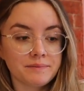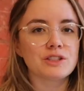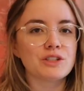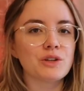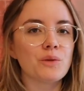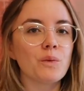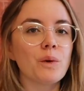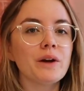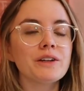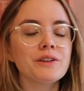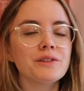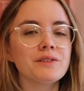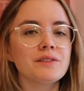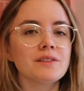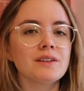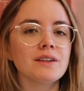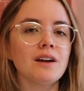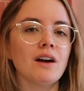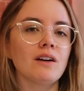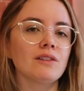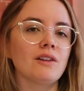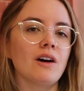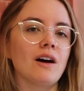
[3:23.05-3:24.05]
So what you
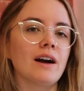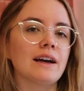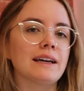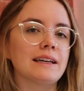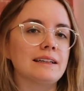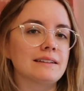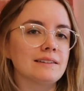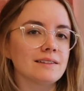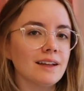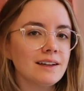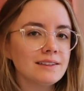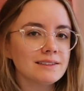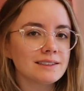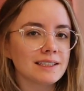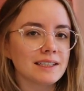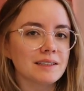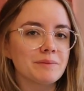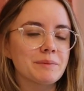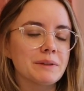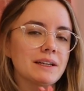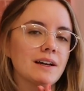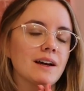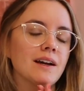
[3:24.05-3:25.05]
see a lot in
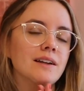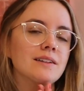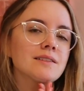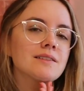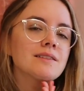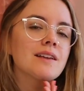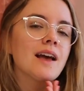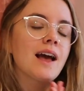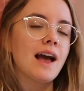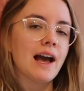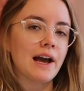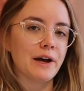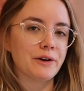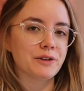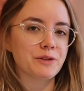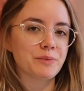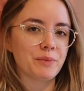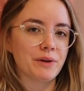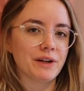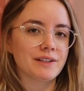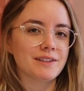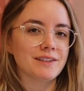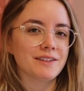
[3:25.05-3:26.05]
London, because house
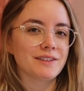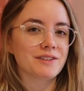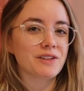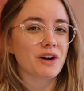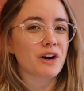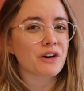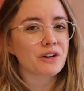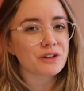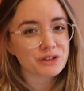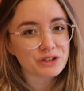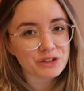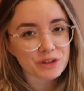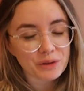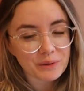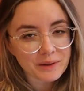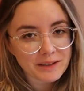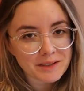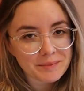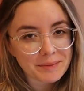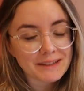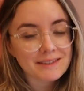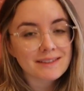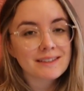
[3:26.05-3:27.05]
prices are so
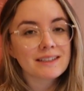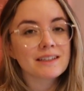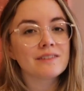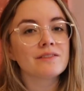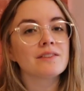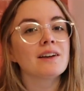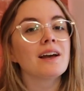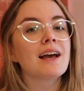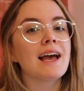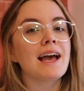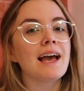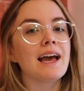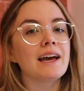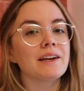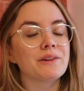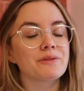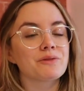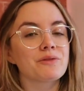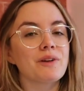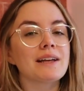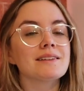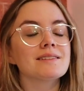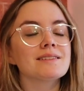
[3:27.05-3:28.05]
expensive
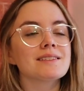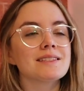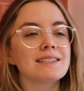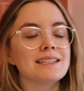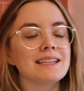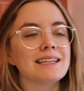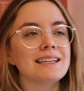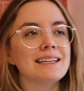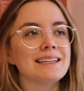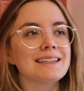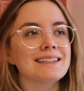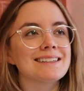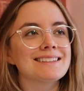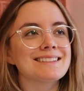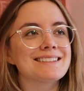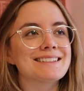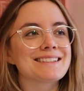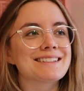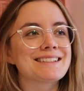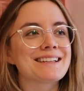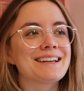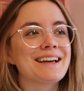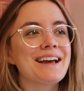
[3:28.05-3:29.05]
and rent
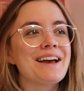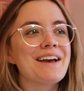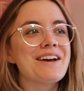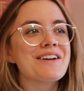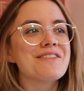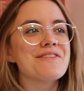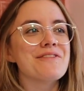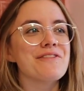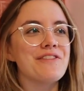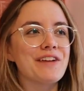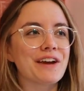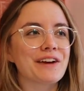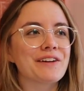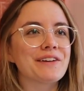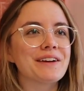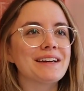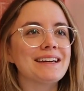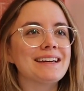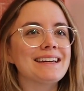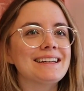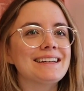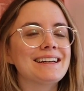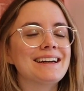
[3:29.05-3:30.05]
is
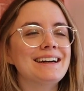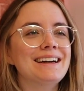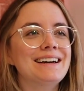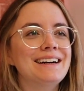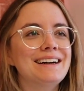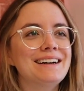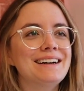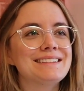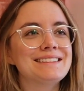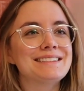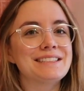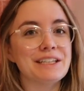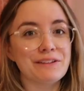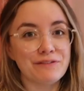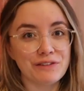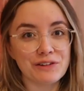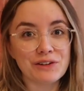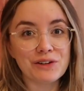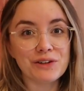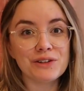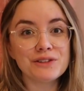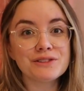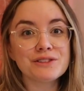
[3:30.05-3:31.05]
very
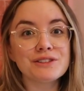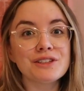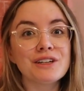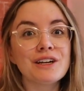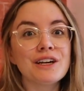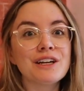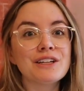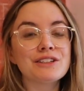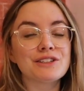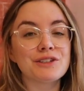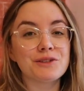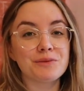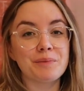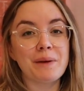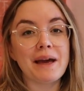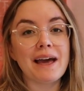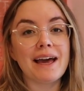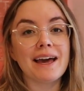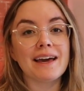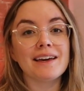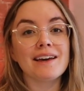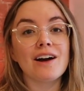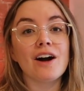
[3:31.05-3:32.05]
difficult to
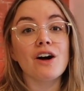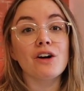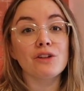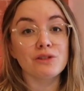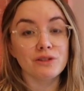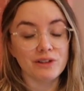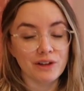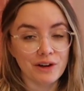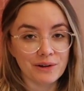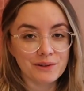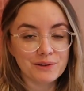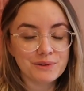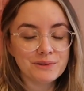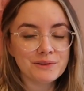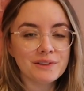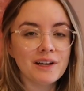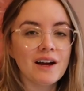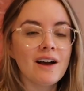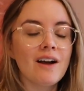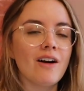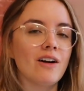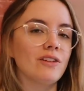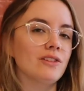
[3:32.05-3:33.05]
pay alone,
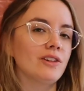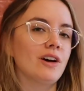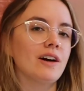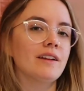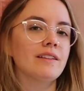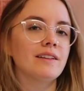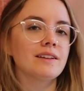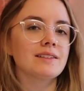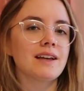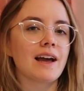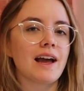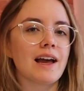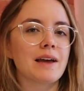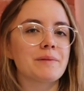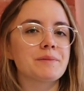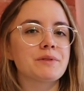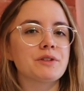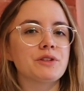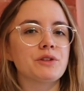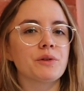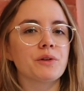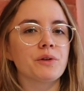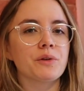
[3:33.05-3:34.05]
a lot of the
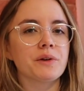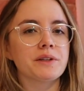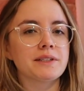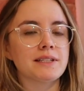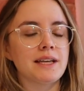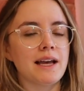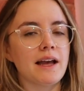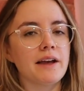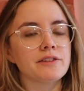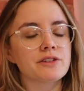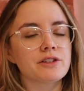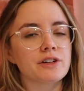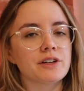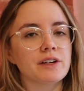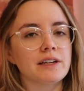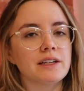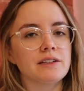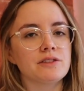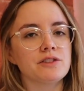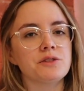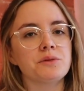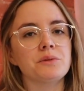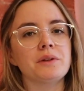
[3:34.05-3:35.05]
times you are going to enter
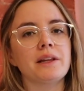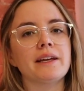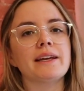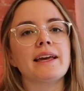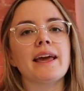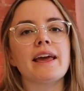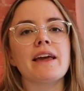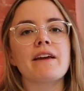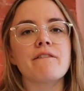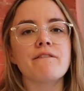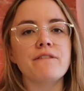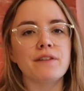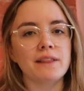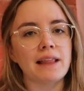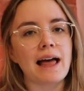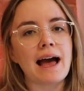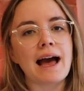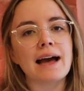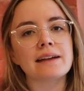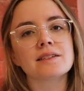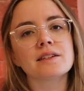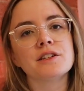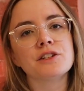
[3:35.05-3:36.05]
into like a
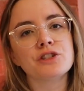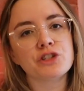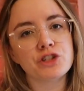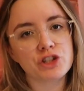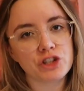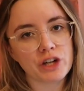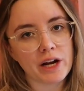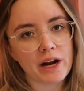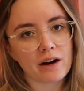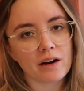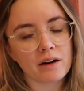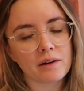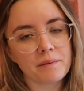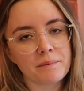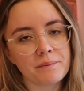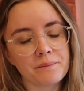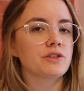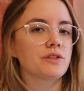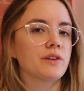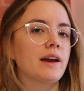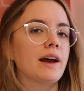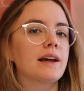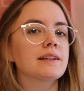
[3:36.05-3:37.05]
flat share.
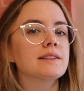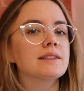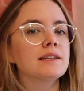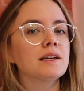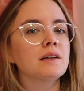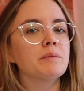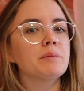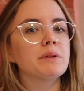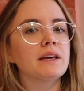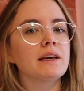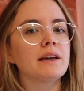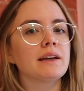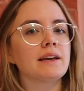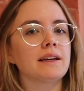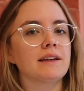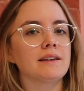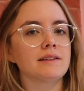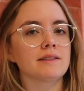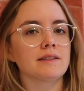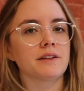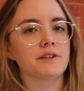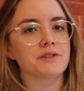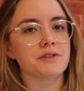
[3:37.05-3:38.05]
So the idea being
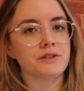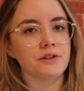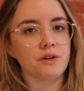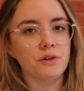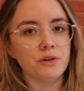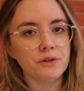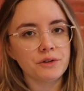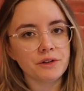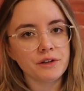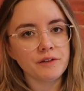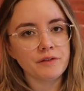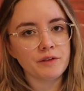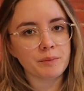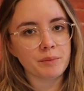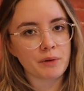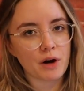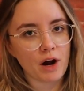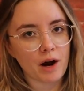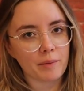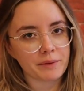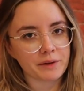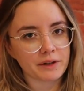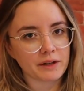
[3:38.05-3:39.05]
is there's an owner of the
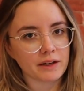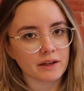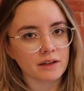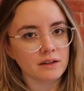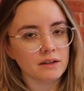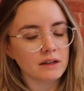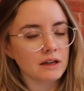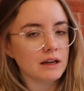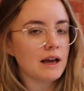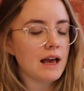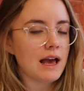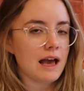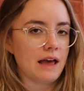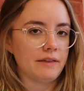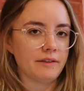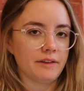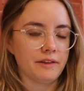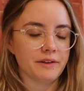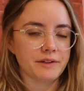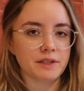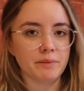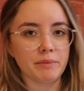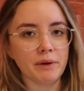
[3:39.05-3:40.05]
property and
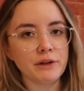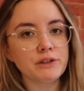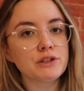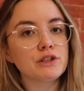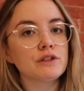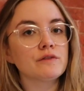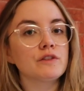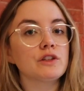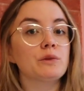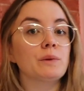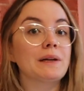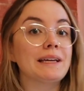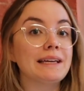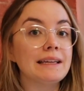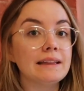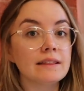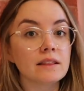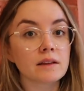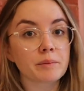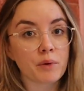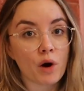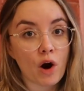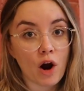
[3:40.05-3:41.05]
then there's a bunch of you
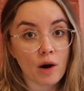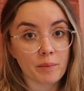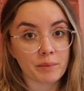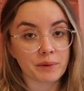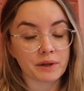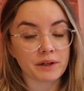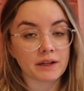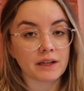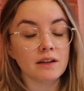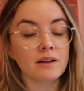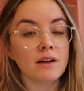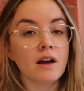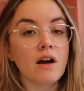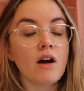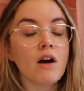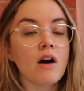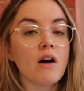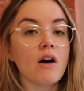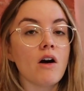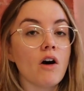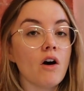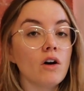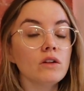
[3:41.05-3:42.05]
in the property.
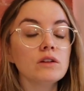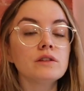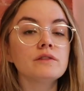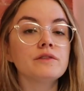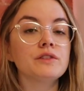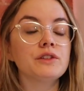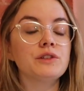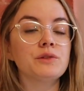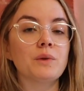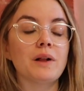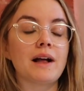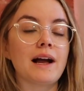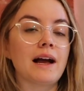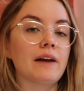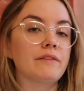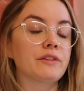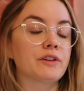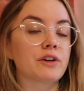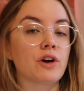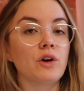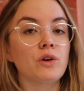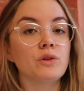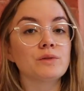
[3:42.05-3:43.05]
All of you will have
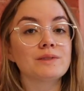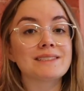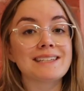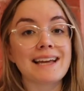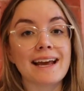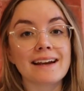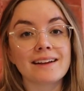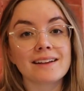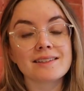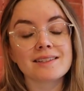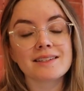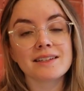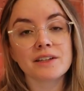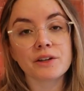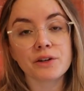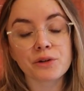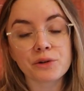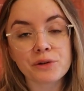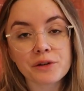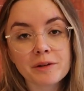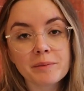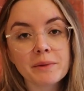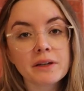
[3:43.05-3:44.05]
your own tenancy
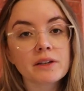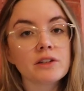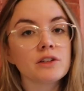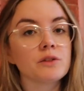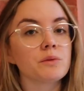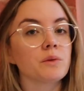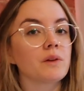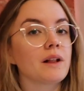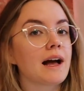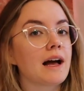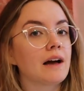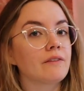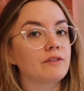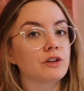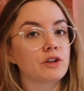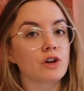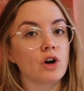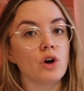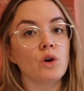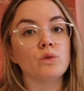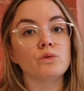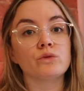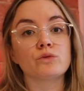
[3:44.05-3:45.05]
agreement. You will have
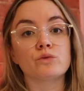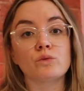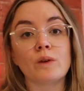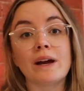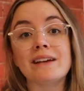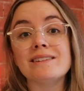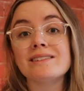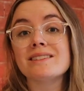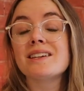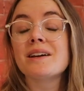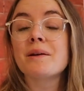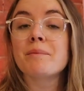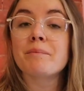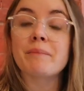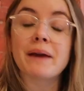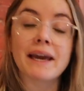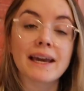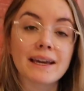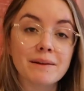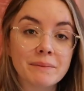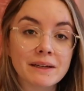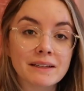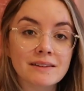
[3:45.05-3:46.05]
your own rent
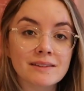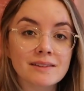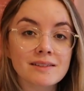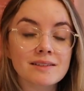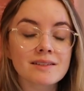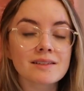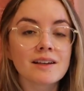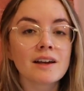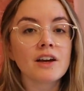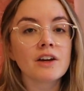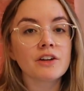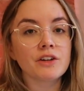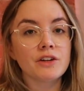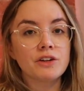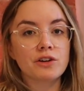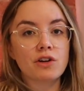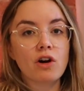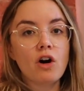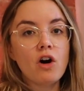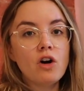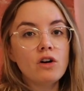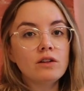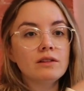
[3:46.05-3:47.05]
payments. You're
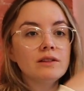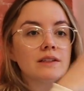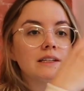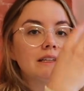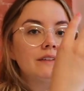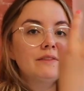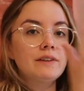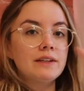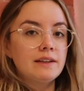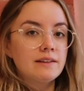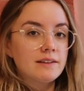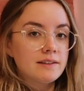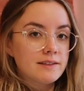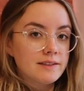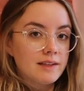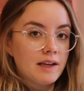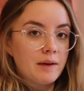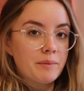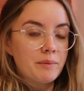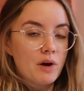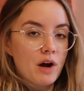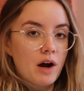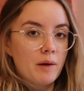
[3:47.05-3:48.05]
all living in the
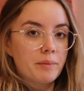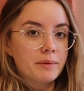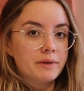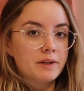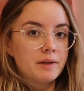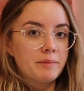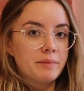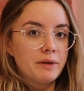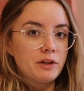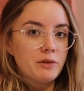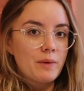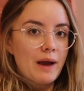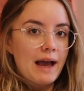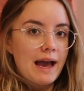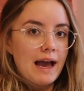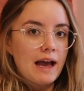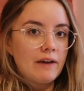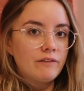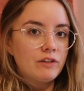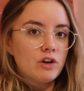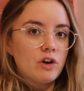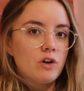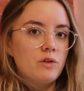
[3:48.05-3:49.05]
same property, but you
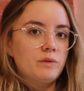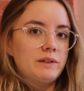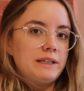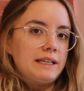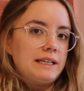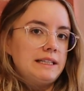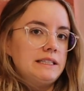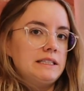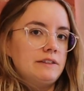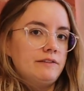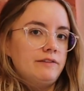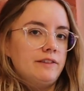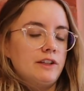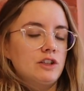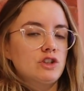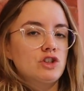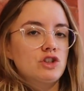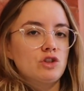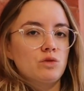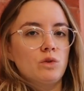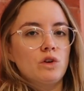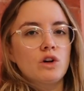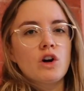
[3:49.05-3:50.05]
have your own
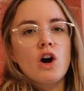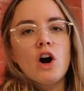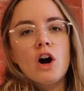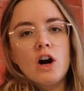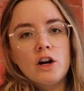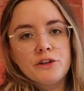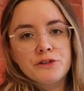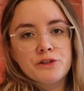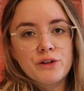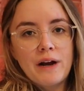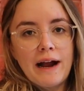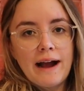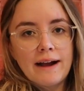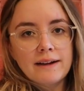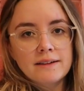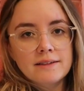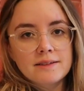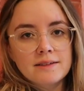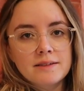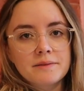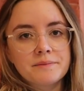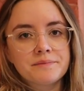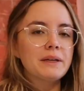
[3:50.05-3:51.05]
individual
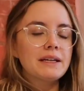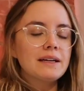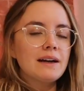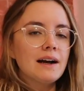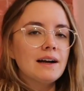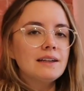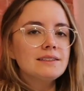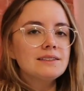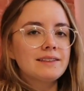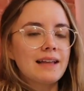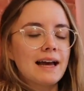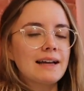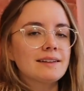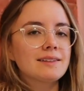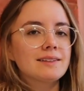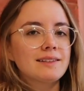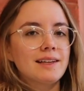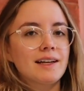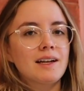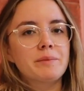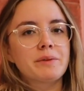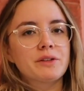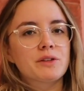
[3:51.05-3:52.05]
contracts. Because that
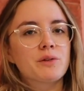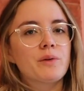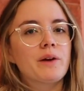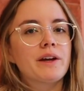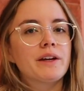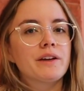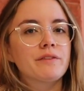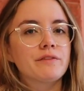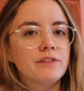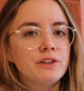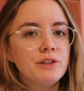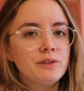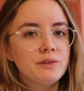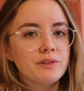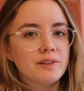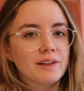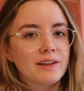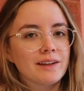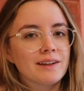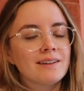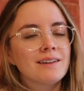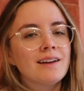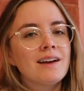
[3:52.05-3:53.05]
setup is quite
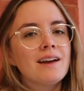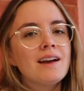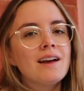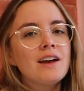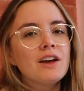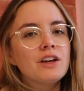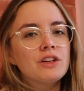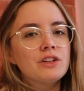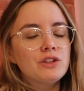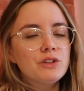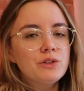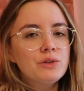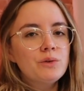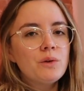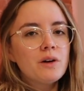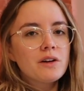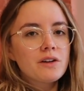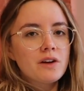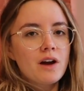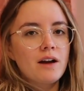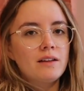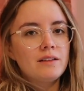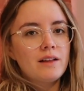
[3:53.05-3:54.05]
confusing, you
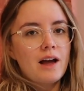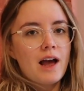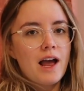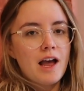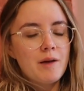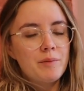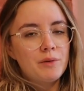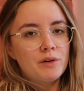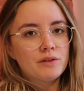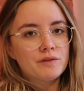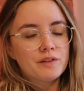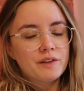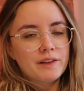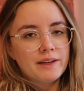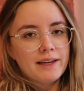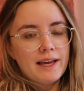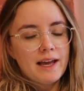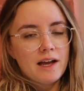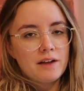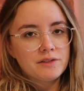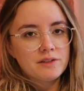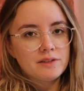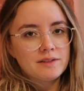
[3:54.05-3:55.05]
are not liable for the
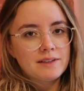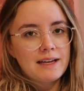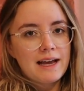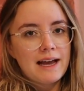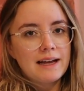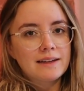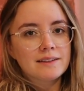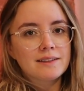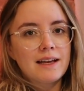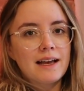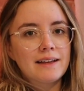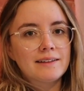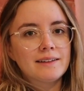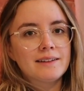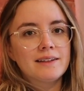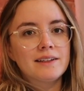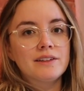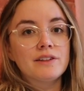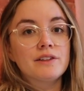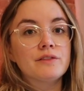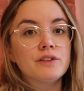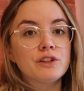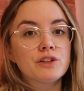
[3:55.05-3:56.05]
council tax as an
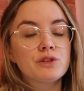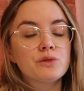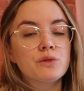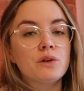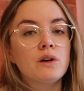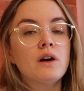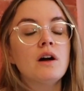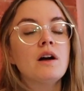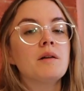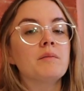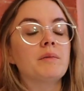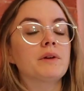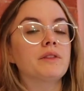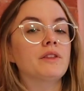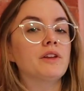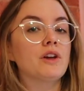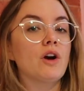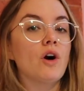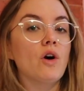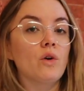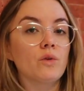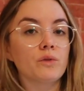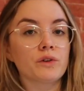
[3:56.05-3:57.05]
individual, but
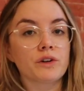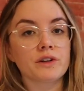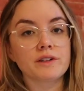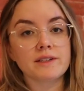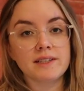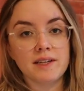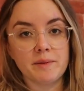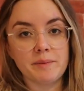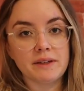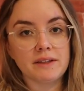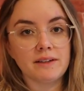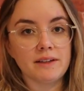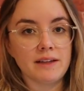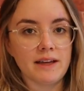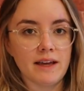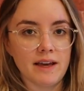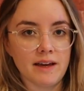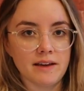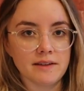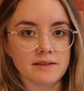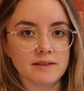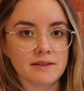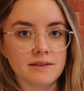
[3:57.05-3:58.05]
the owner typically
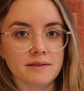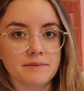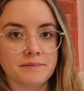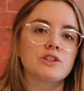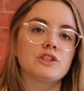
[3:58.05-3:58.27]
is.